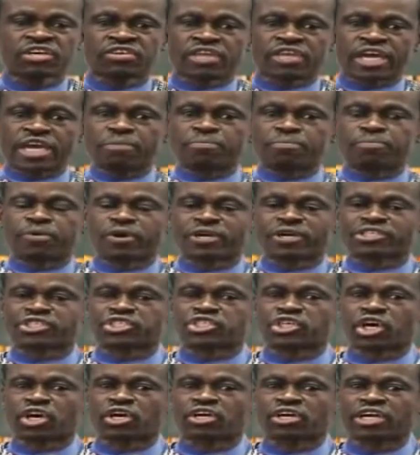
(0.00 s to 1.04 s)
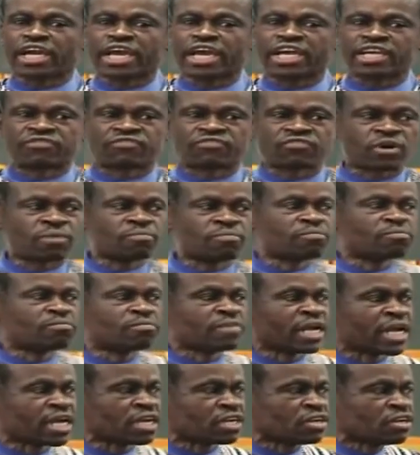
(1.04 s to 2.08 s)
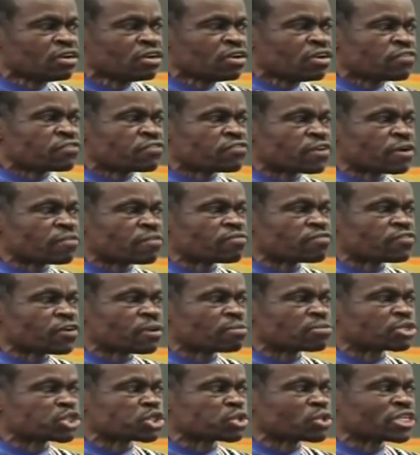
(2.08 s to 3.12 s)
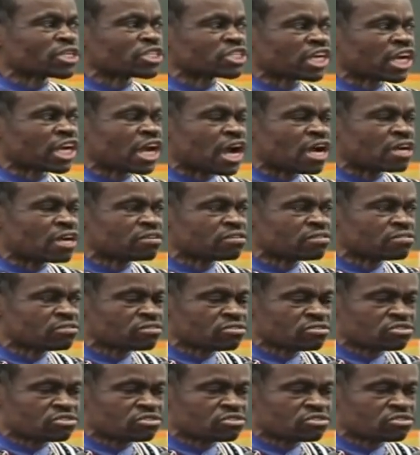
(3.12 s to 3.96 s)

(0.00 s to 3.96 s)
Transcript: They import chocolate from, from, from Switzerland.